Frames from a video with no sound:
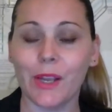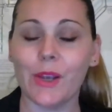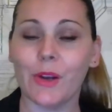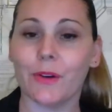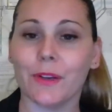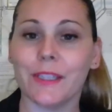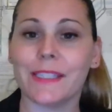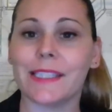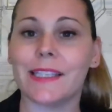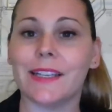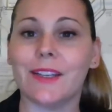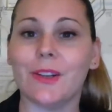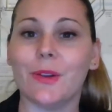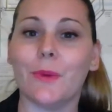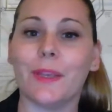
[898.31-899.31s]
who are in
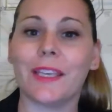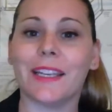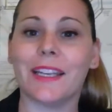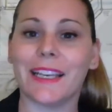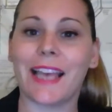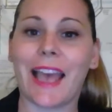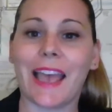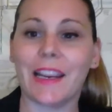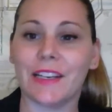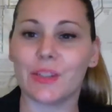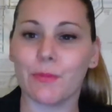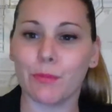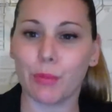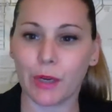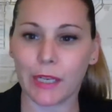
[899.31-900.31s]
Sydney who we can engage
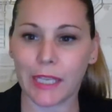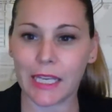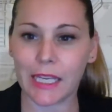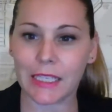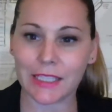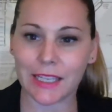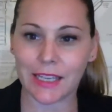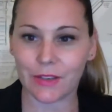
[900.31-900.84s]
and bring in to